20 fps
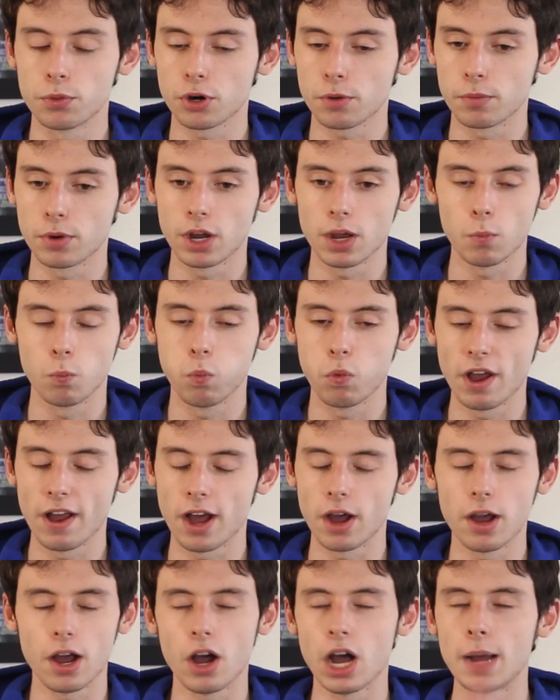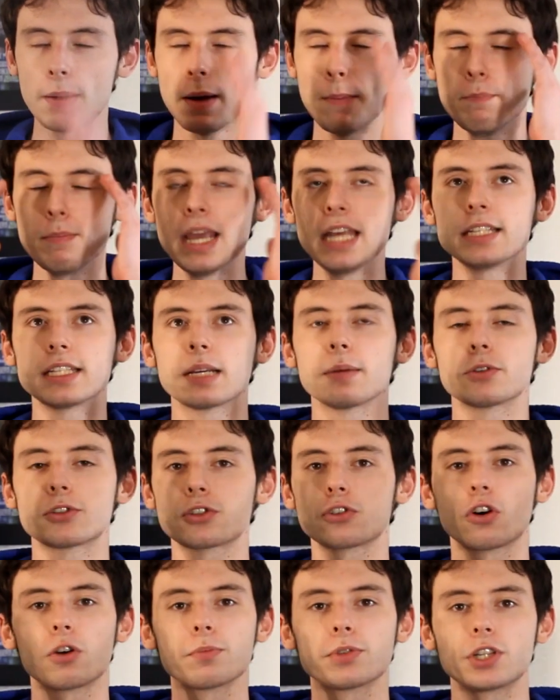They're amazing.
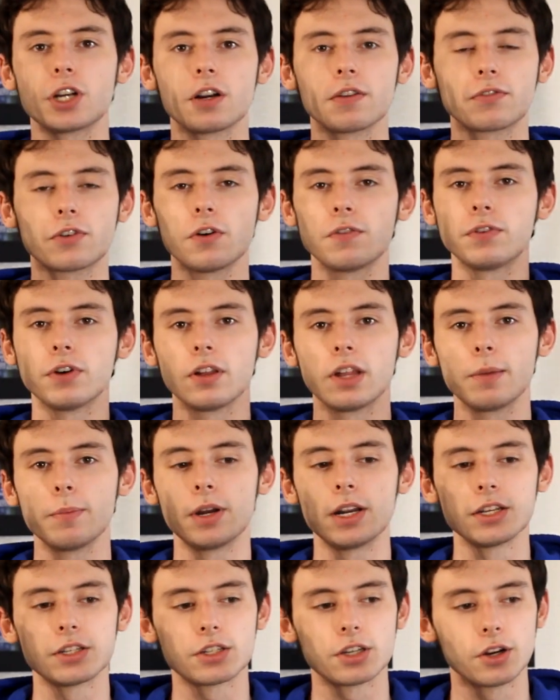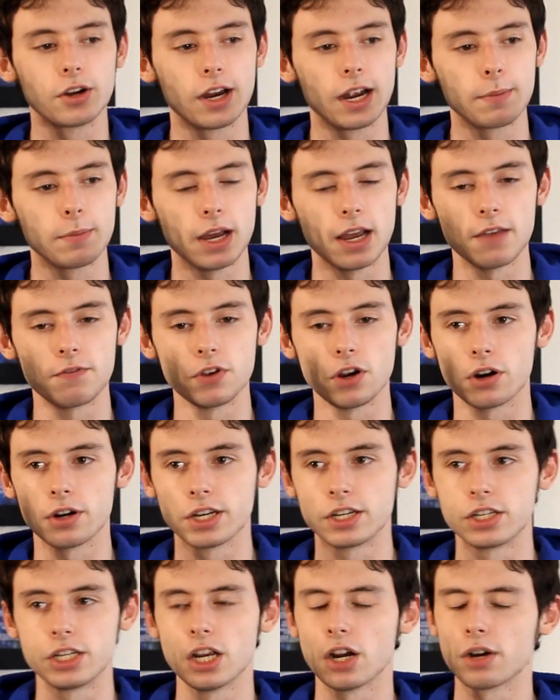Storm Seraph, go follow him on Instagram. If you